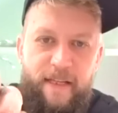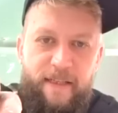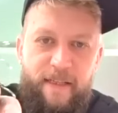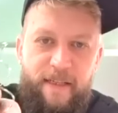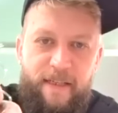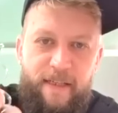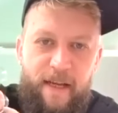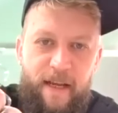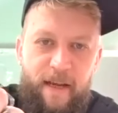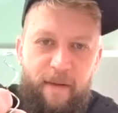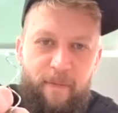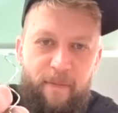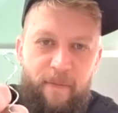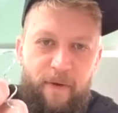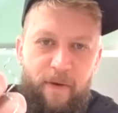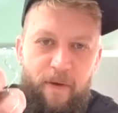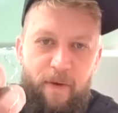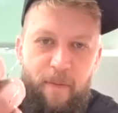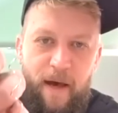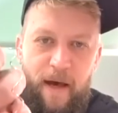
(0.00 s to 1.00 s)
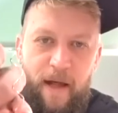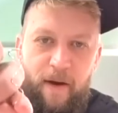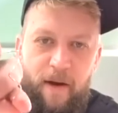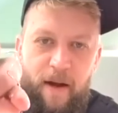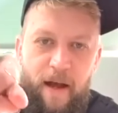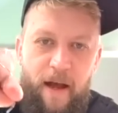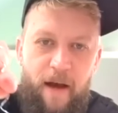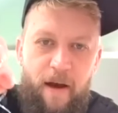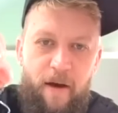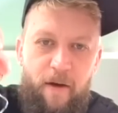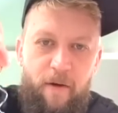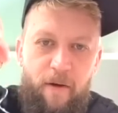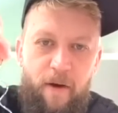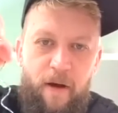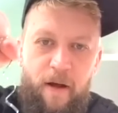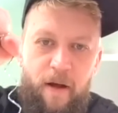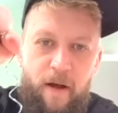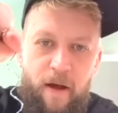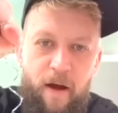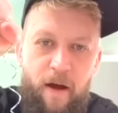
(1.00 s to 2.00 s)
the same no matter how
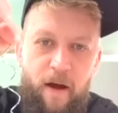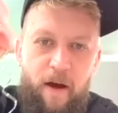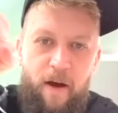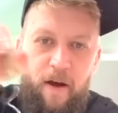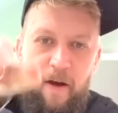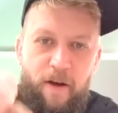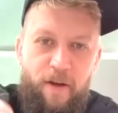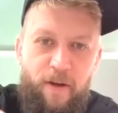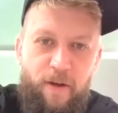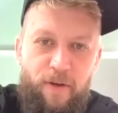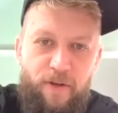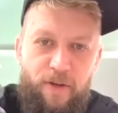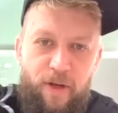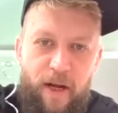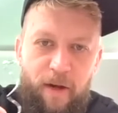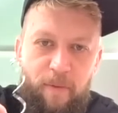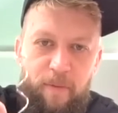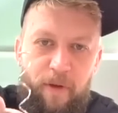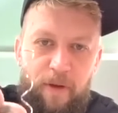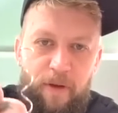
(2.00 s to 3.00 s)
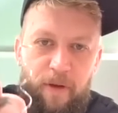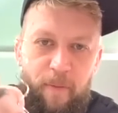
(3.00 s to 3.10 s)
hard you try to pull it